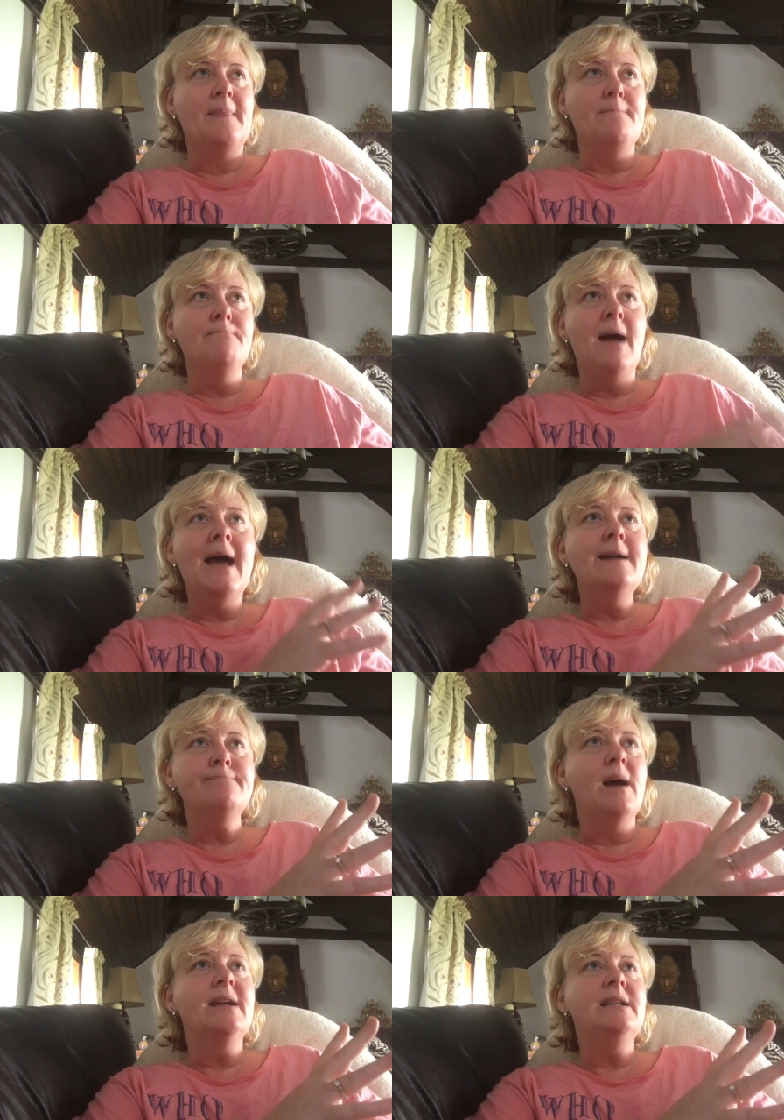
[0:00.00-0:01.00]

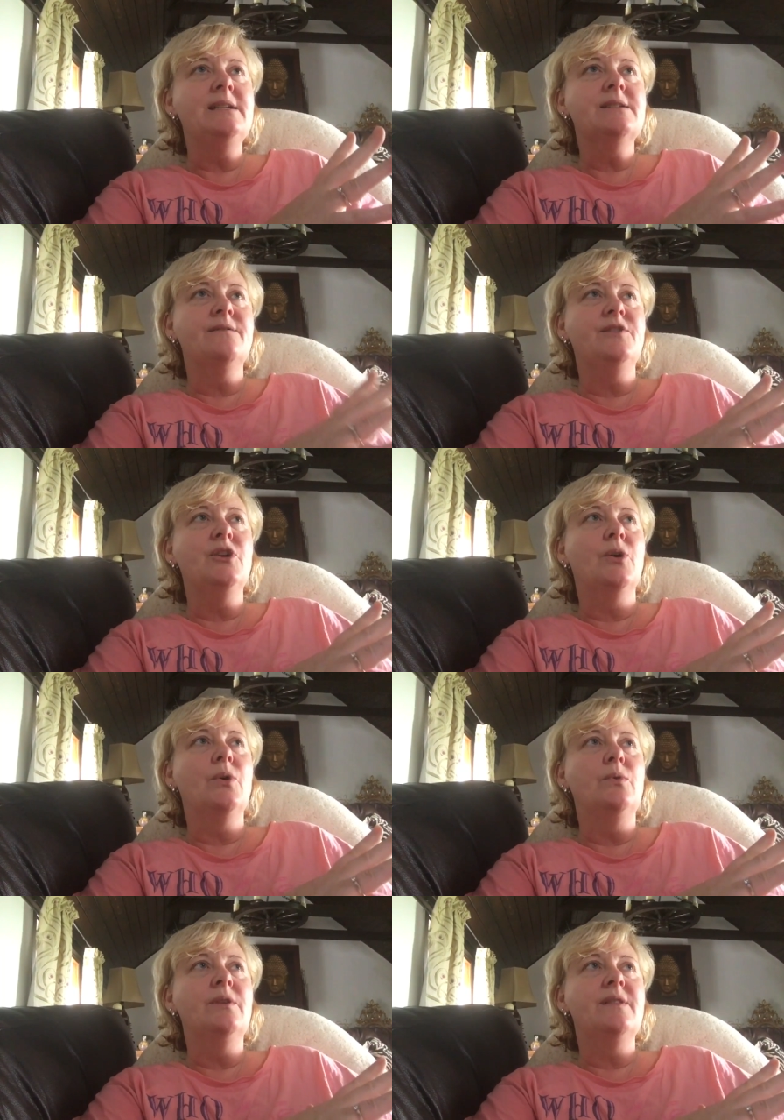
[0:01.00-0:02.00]
man-made
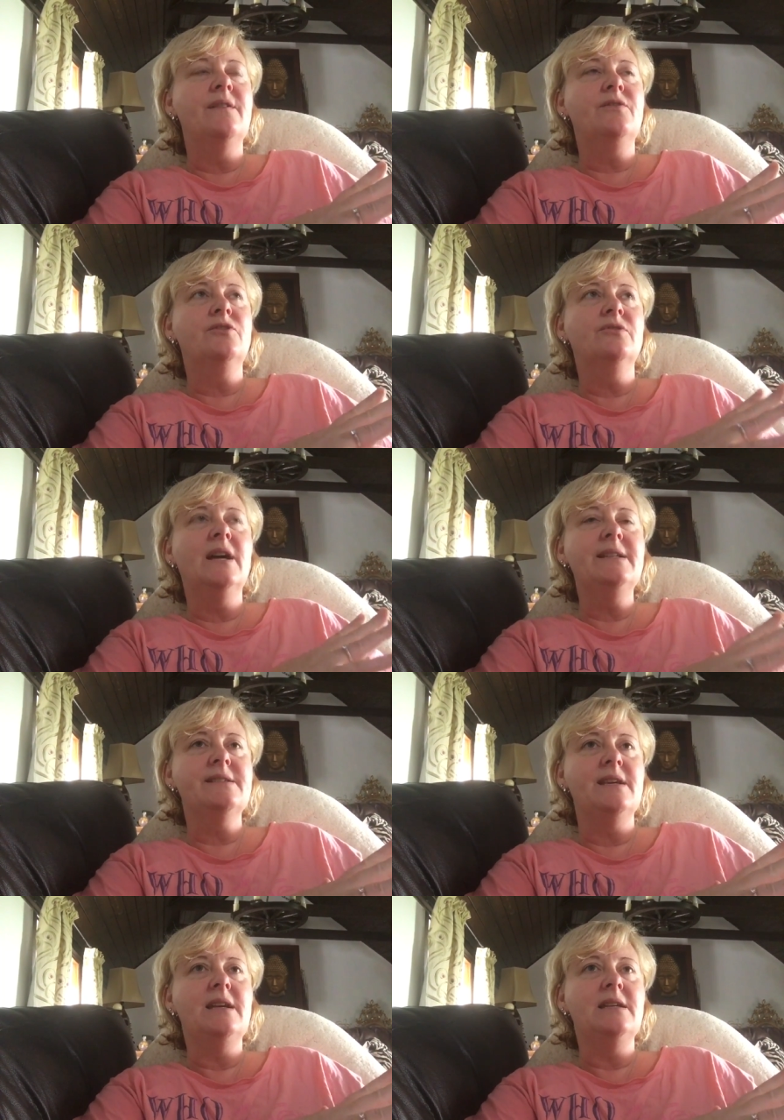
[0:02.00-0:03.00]
view that they've
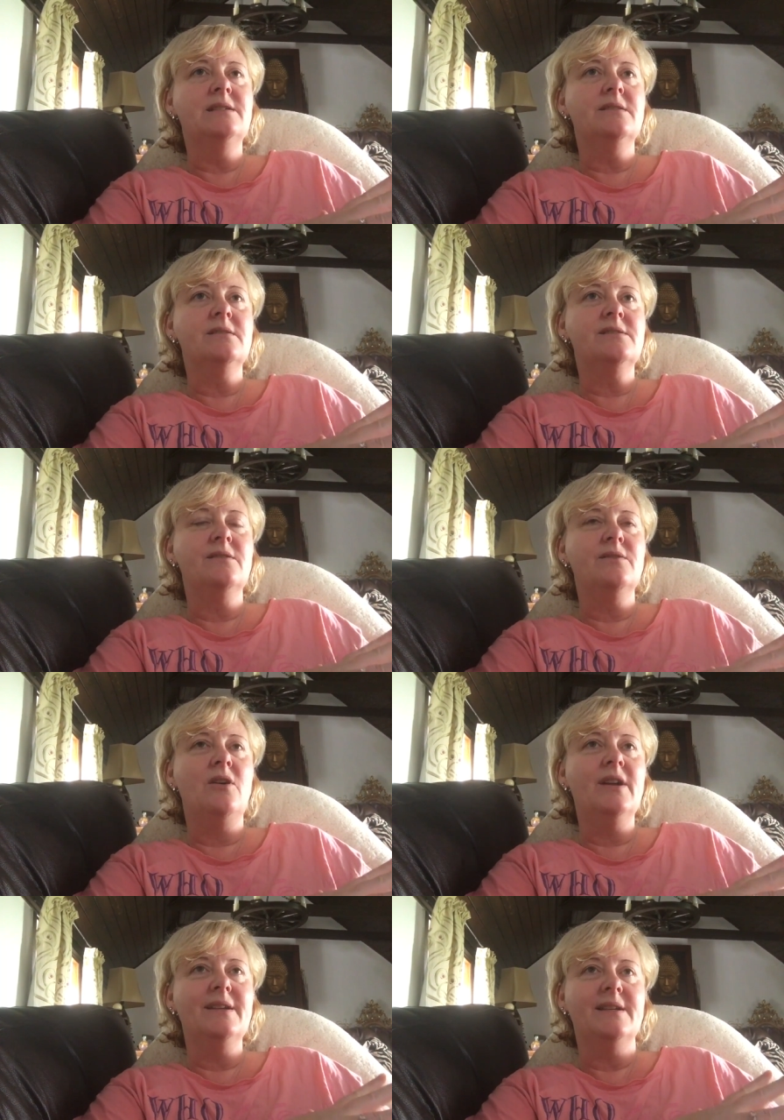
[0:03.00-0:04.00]
created so that
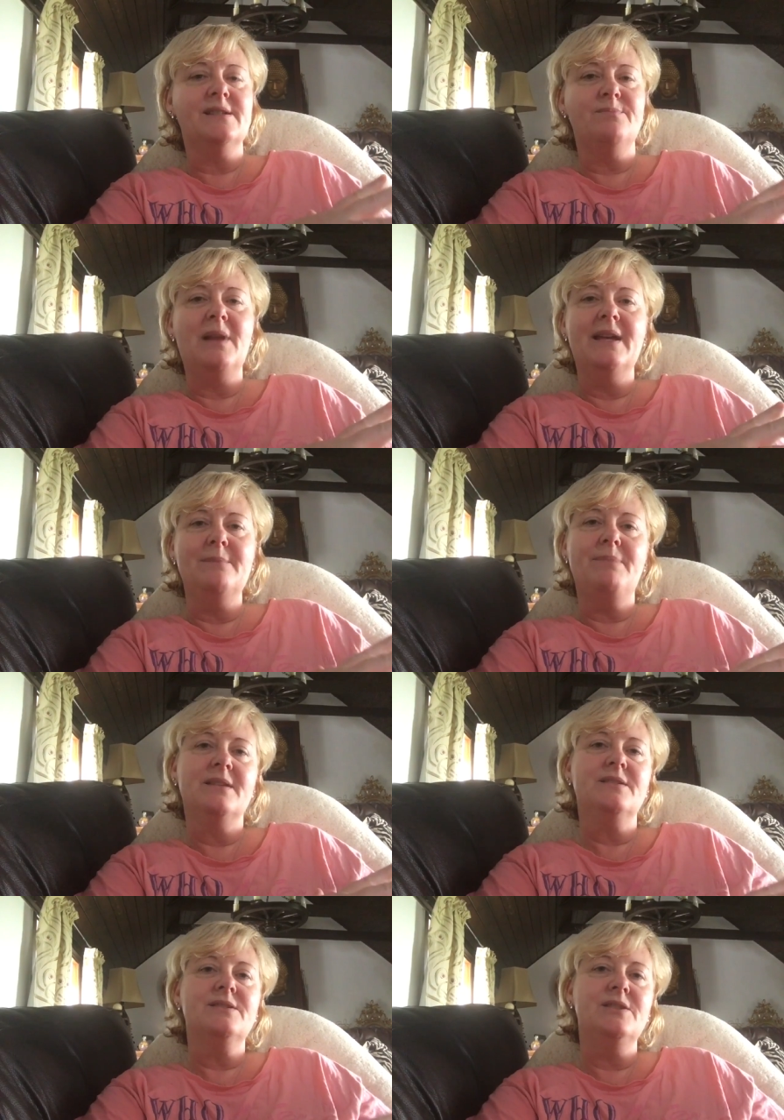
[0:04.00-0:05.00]
I can explain it
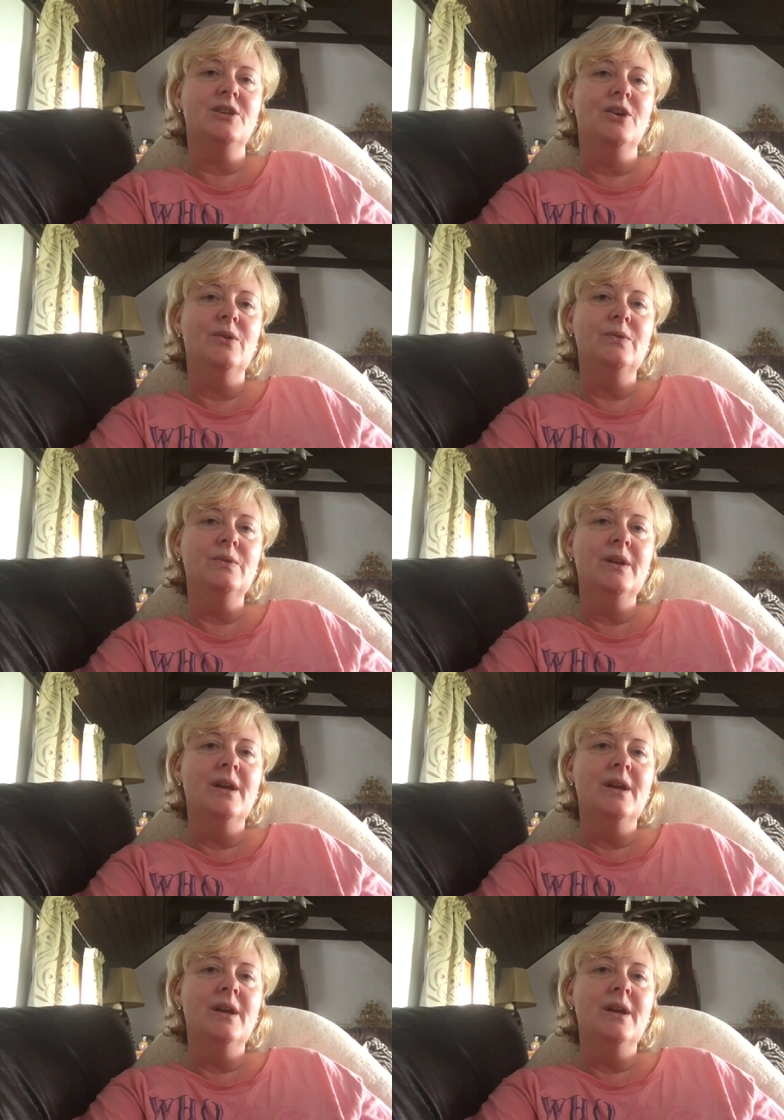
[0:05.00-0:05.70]
better to you.